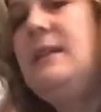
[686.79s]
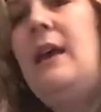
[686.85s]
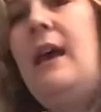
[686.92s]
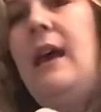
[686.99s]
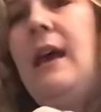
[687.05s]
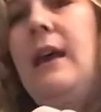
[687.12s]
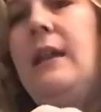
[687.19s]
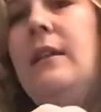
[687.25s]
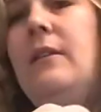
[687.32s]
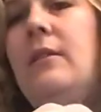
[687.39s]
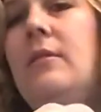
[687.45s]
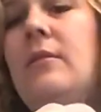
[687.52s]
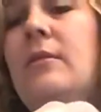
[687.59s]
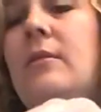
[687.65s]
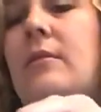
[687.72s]
to
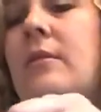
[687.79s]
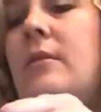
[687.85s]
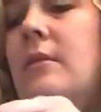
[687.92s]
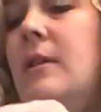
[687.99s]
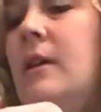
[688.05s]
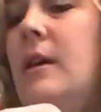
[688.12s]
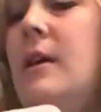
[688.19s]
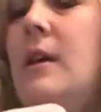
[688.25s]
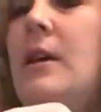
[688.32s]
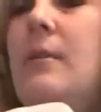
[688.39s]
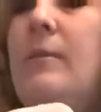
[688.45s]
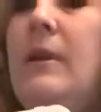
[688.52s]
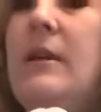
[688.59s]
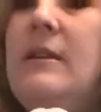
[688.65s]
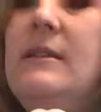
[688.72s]
10
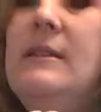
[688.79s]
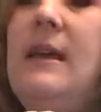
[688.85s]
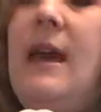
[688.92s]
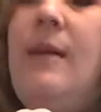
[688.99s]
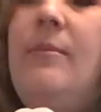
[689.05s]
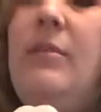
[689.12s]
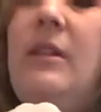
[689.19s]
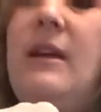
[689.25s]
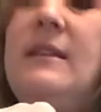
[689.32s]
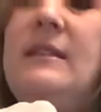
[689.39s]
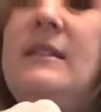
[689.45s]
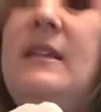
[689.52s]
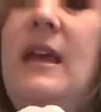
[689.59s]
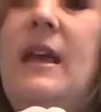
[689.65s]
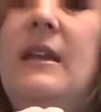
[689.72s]
because 10
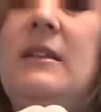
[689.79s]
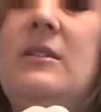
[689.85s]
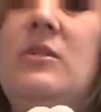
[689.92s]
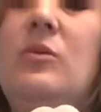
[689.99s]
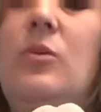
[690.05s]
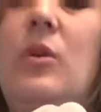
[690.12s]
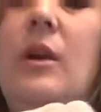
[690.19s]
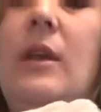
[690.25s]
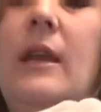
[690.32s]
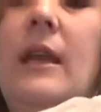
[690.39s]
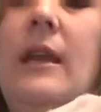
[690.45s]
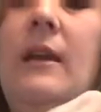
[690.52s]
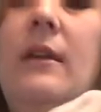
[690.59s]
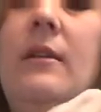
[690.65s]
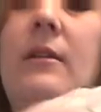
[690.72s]
plus 10 is
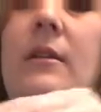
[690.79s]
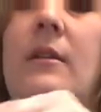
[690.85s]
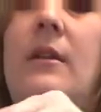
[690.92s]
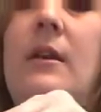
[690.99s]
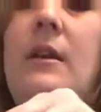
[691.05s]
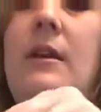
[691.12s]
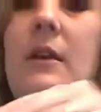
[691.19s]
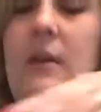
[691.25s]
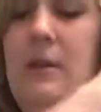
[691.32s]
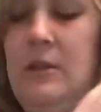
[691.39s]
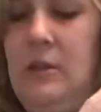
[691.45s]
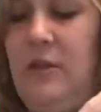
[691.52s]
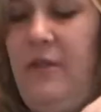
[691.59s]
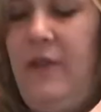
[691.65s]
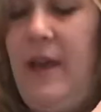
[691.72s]
20.
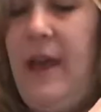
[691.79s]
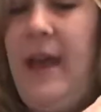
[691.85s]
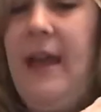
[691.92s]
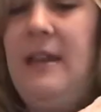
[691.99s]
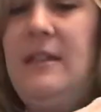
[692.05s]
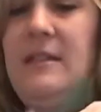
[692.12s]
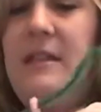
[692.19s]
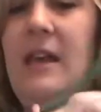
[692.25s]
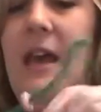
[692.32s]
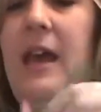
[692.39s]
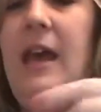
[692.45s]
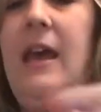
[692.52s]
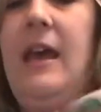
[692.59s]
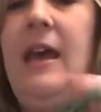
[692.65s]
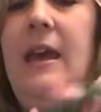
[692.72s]
So if I had
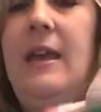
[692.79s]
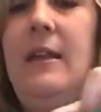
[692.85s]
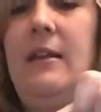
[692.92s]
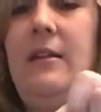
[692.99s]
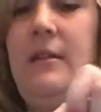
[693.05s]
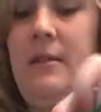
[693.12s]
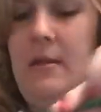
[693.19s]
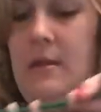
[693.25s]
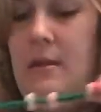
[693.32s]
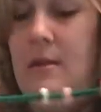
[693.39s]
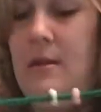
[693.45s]
10